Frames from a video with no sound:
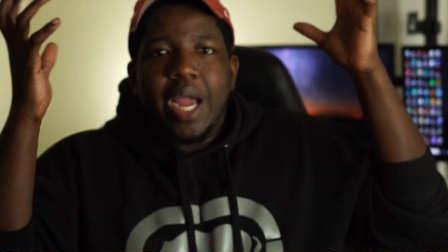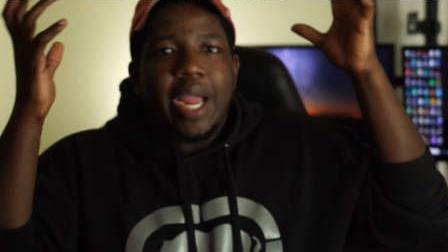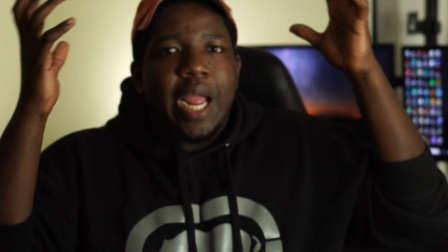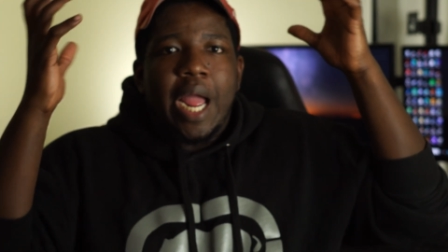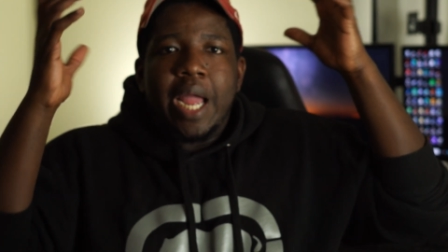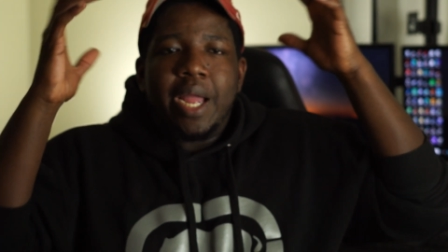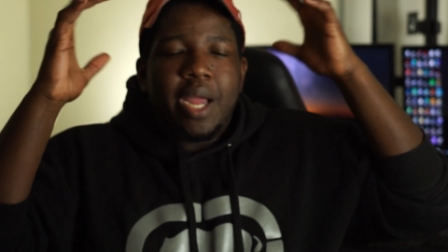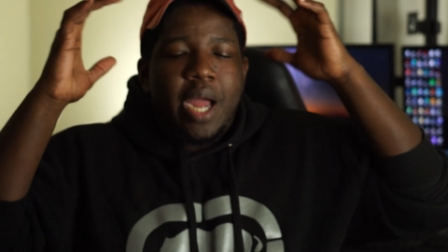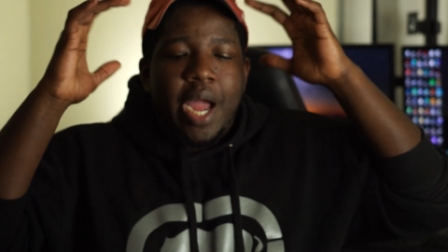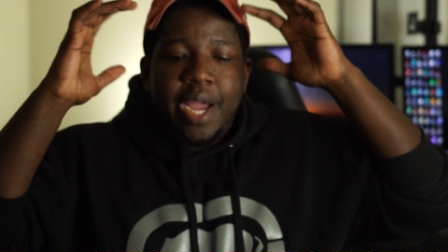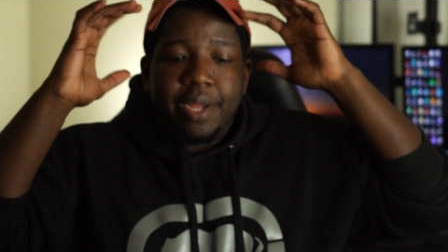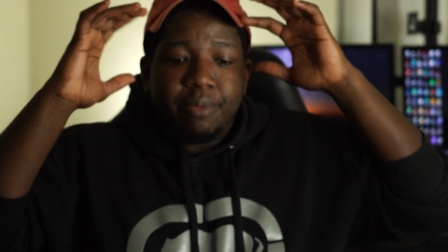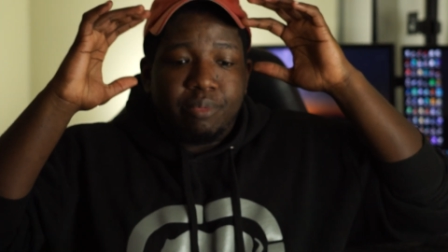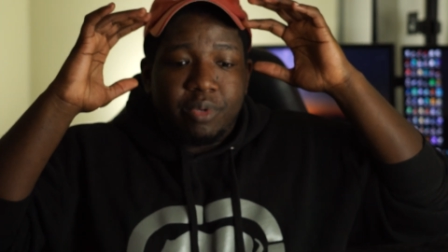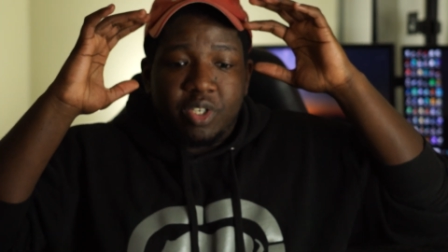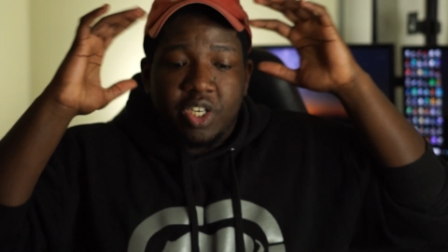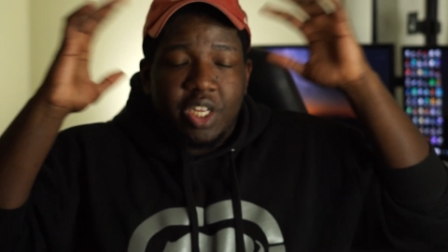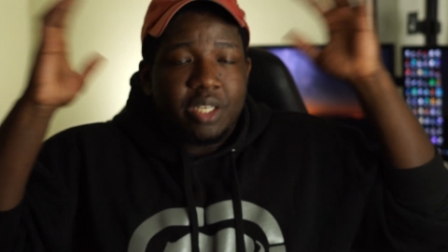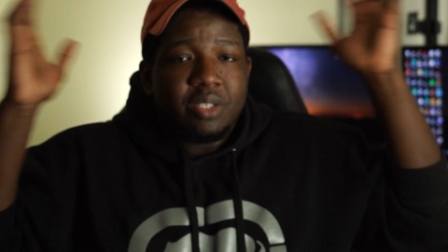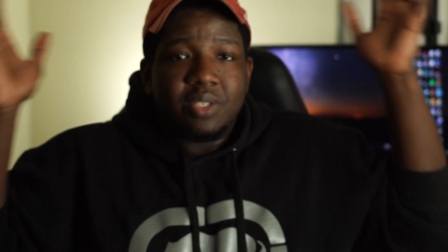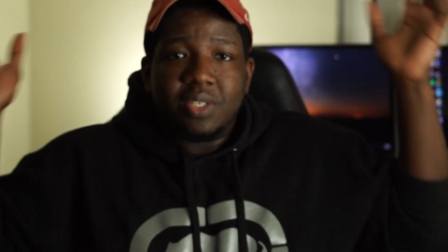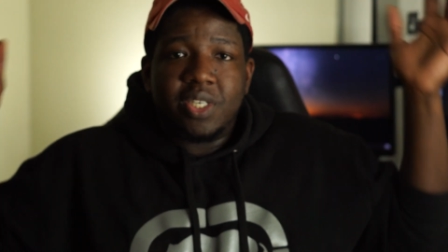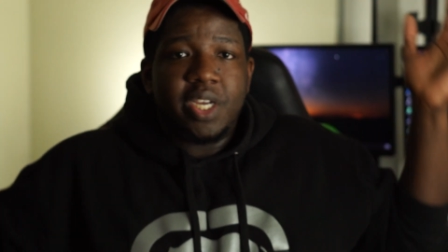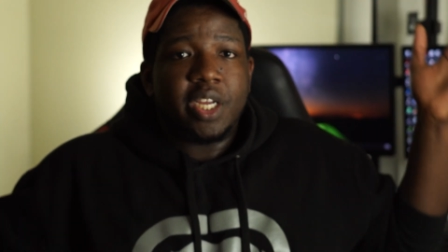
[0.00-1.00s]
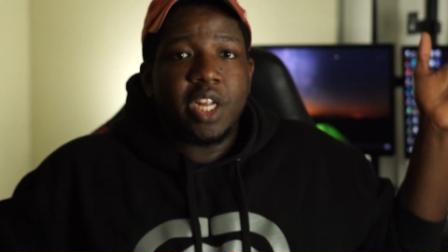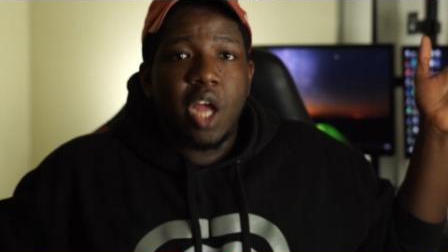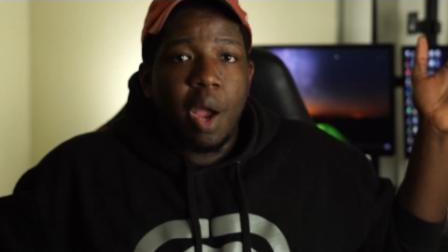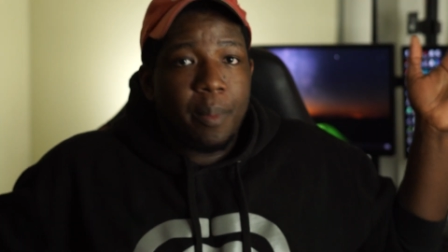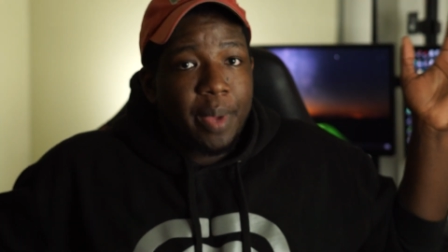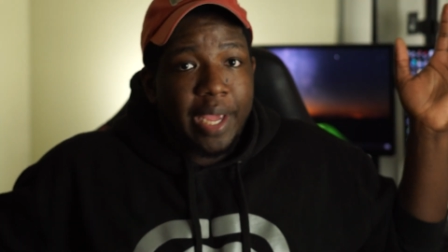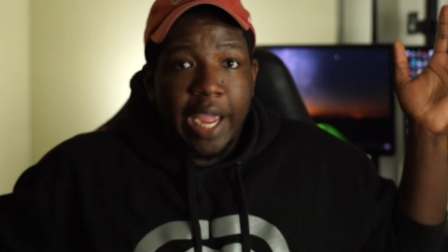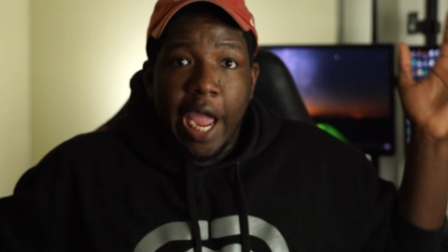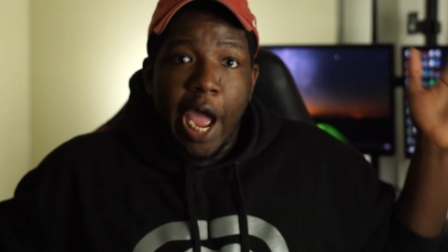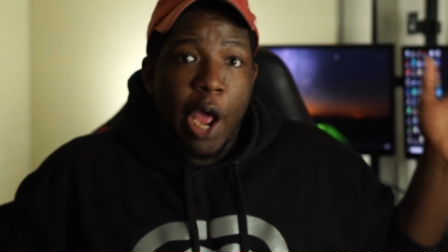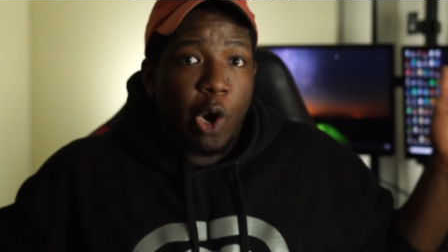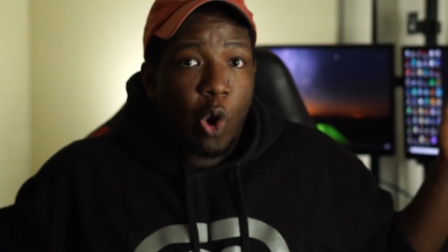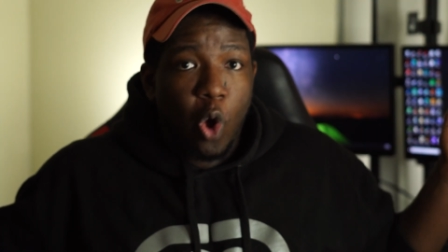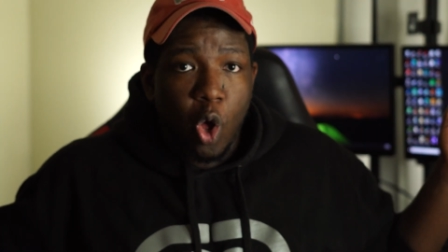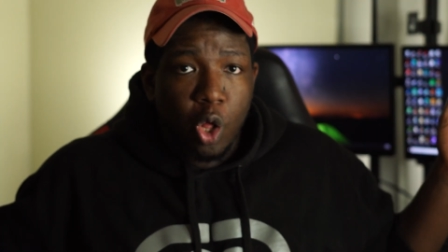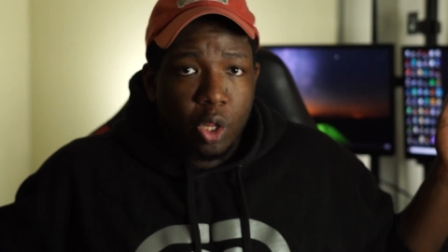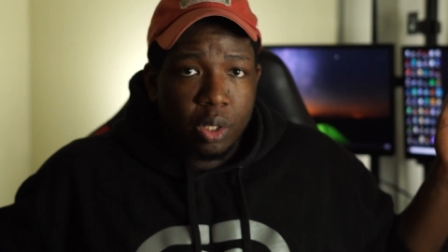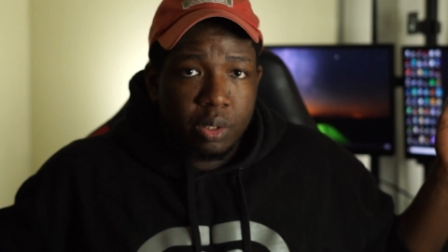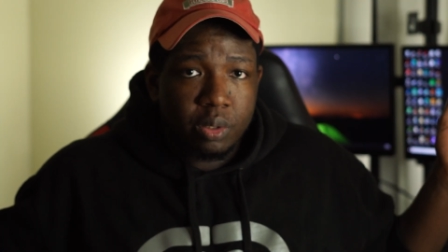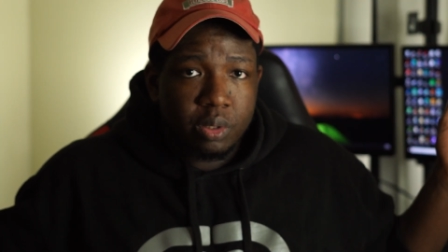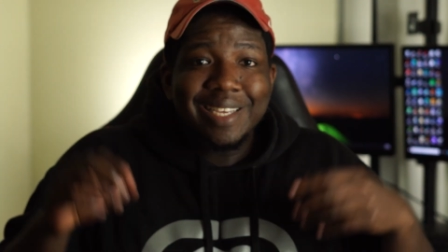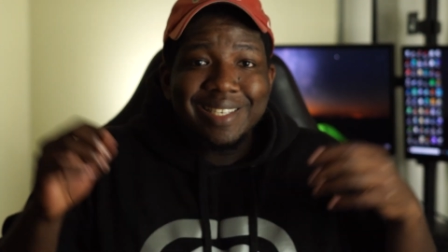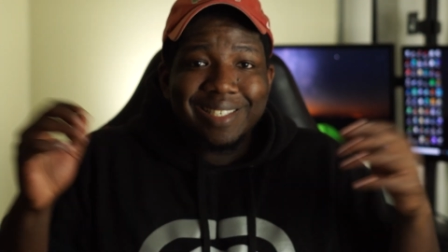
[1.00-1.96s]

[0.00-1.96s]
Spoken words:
Like, I didn't see it coming at all.